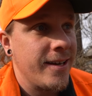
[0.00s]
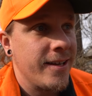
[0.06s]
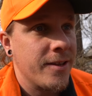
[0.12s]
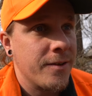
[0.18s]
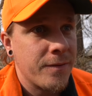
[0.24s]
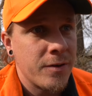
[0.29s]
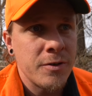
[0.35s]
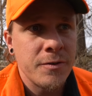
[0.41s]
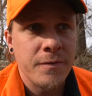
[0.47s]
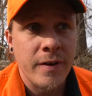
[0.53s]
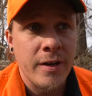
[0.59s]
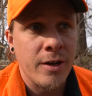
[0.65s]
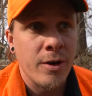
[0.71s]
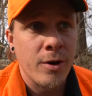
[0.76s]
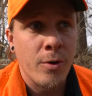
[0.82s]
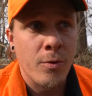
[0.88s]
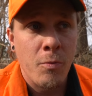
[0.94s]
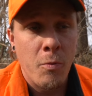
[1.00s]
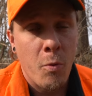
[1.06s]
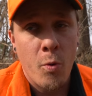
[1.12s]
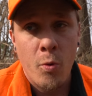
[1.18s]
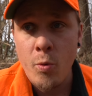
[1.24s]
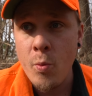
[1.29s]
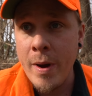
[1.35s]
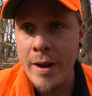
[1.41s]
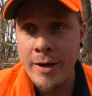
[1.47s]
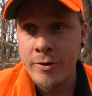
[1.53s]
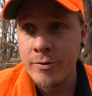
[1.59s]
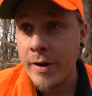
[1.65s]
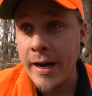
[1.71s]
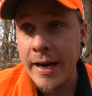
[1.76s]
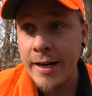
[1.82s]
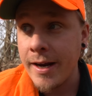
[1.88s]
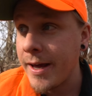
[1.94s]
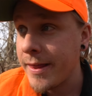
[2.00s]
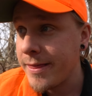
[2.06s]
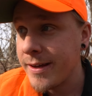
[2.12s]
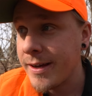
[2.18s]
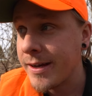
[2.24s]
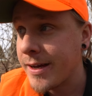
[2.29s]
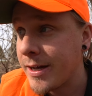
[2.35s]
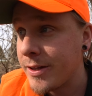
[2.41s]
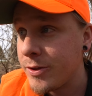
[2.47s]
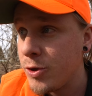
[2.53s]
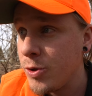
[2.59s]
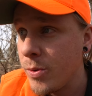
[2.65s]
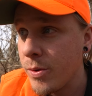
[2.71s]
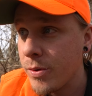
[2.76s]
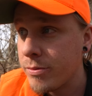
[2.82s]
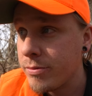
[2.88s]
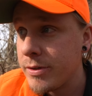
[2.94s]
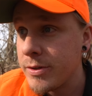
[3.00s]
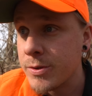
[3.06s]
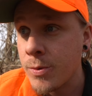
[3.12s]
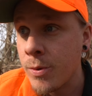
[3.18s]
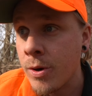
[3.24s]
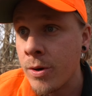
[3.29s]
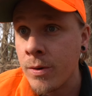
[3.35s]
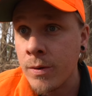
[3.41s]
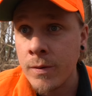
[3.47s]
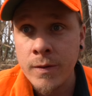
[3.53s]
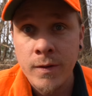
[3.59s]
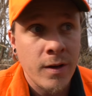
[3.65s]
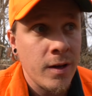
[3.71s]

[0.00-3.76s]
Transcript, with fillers: the first video went great. I think I got two or three squirrels.